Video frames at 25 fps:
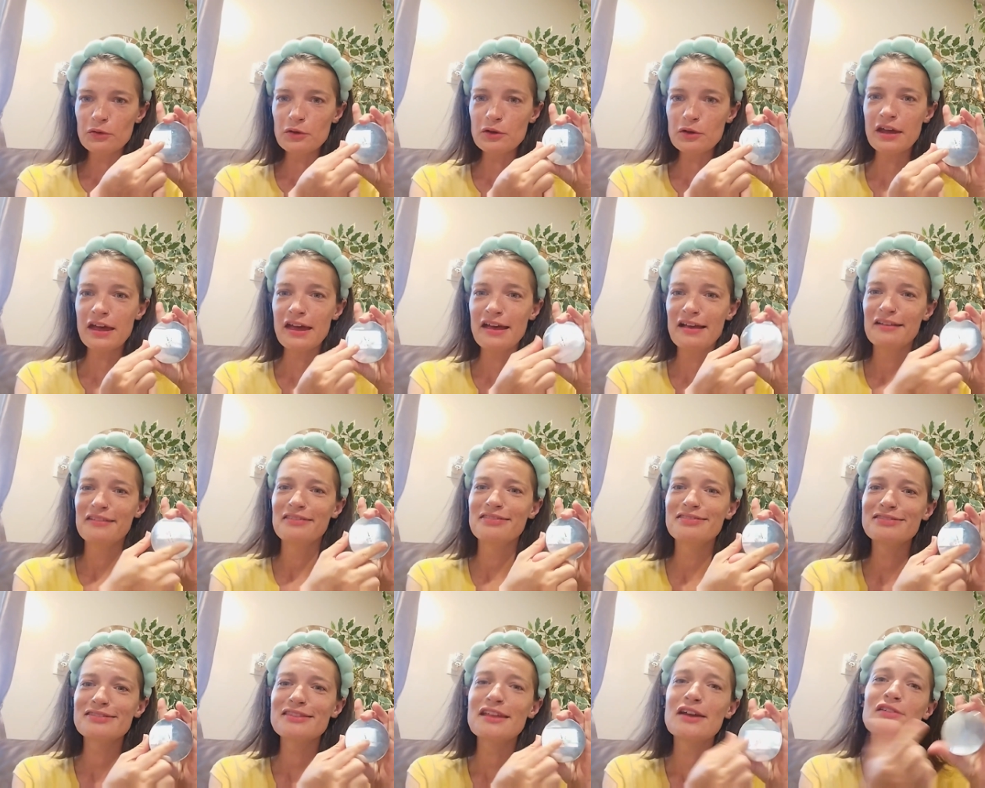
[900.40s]
look,
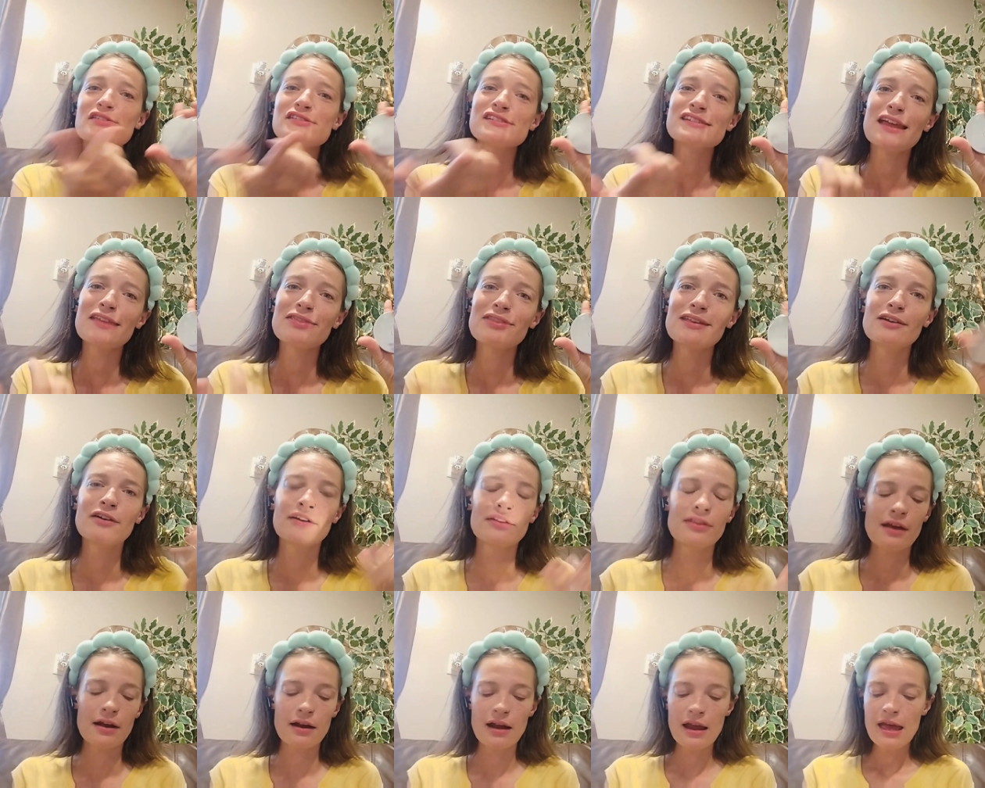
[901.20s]
there's nothing
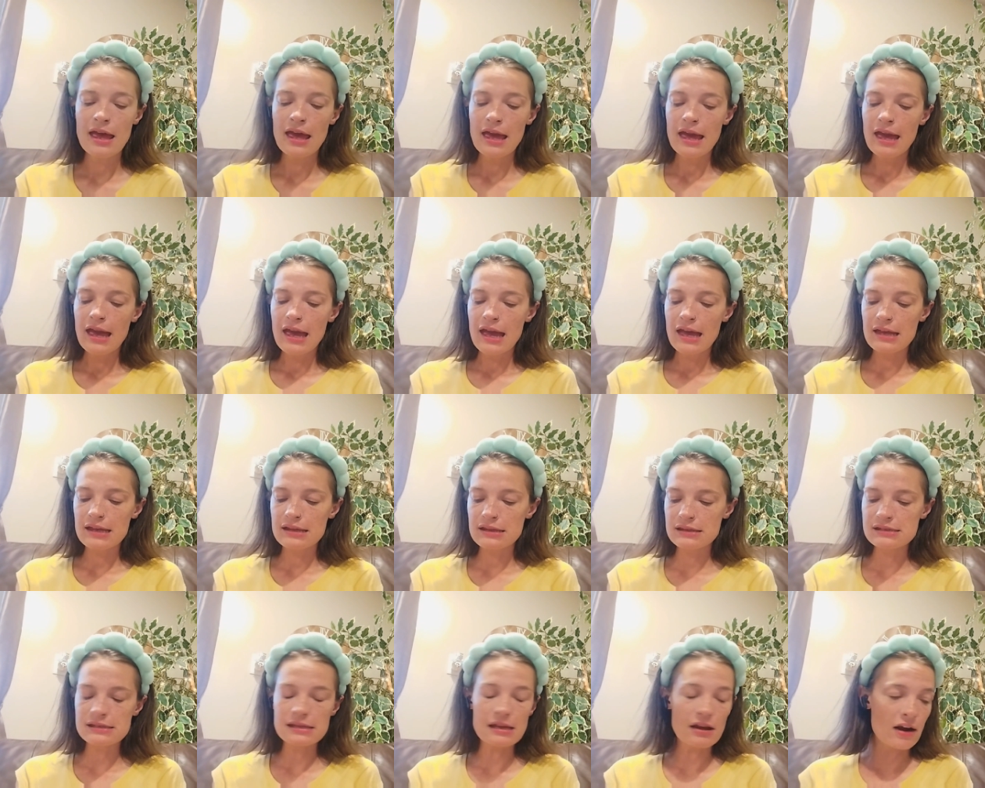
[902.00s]
on there.
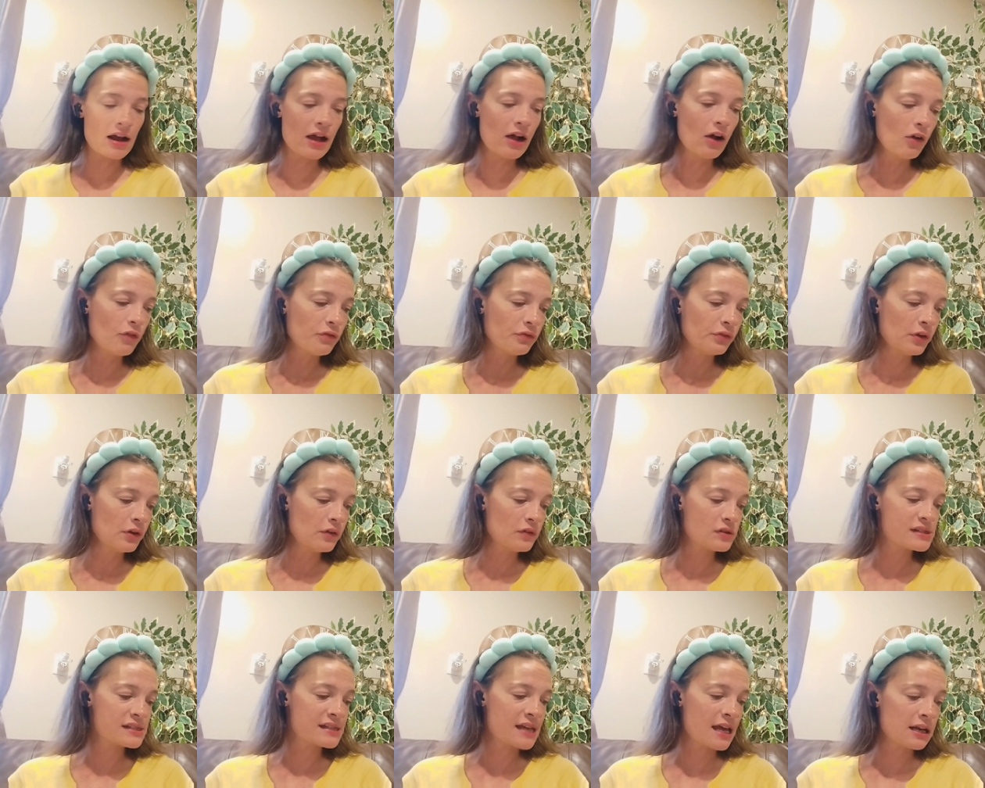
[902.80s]
It's their e.l.f.
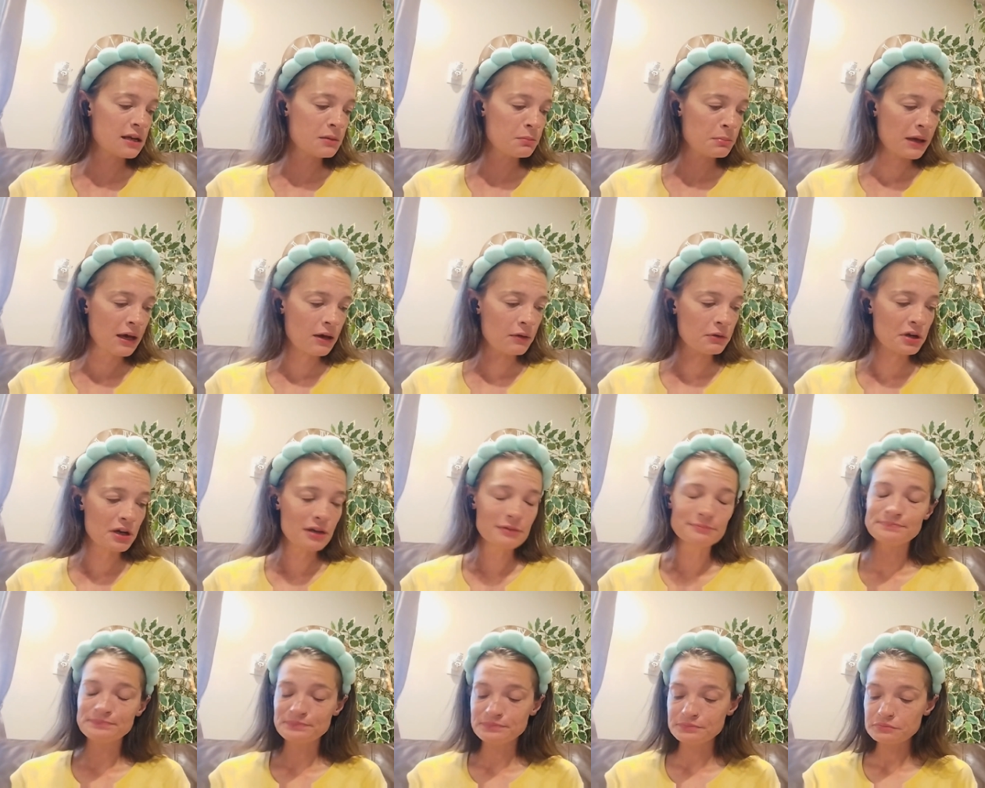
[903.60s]
Loose Setting
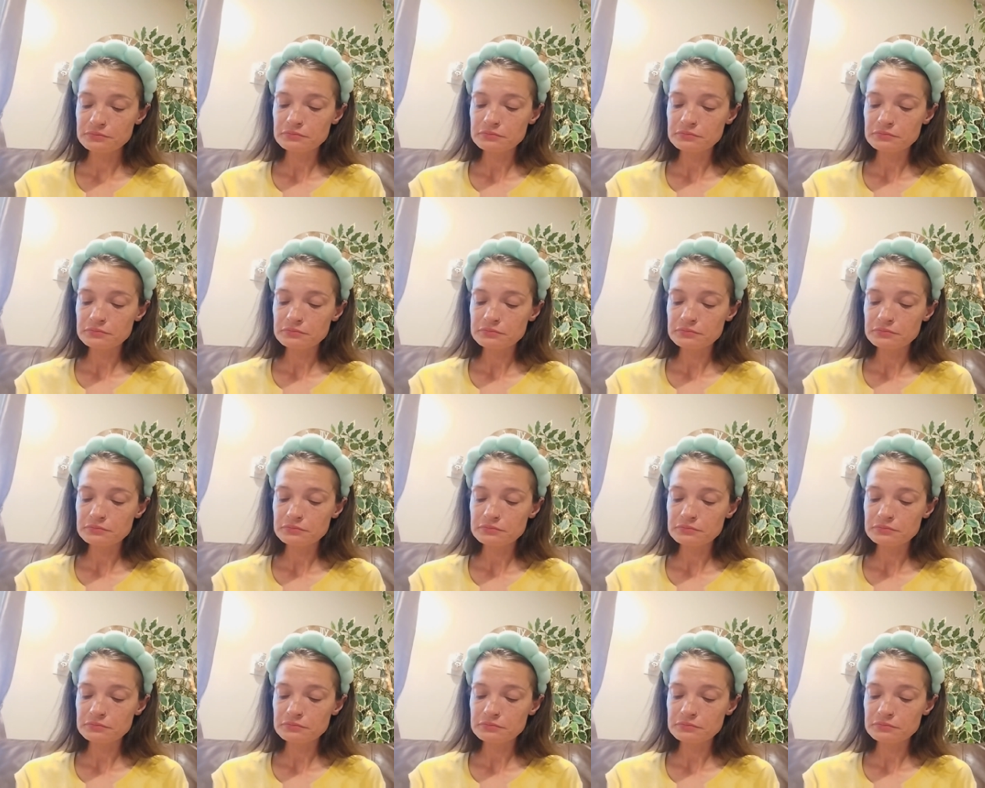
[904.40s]
Powder.